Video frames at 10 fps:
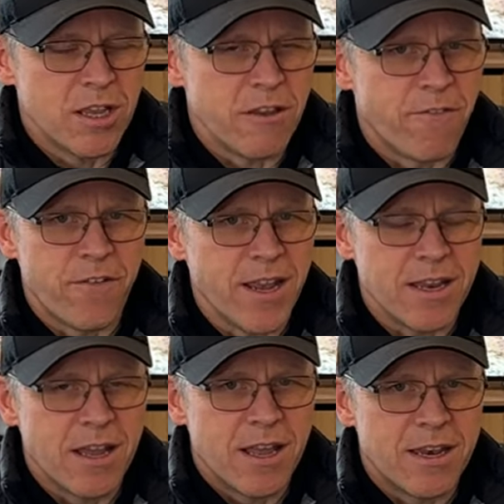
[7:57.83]
your
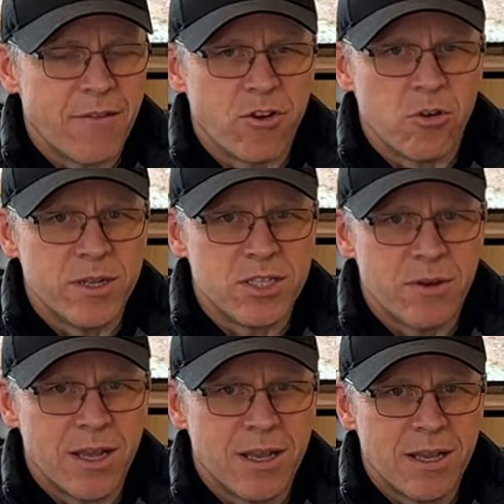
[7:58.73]
feet never come into
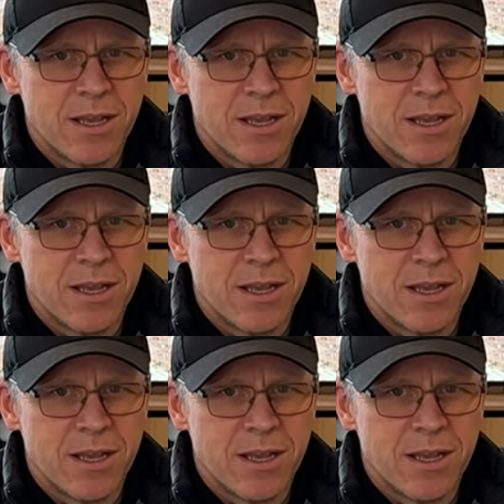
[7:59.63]
it.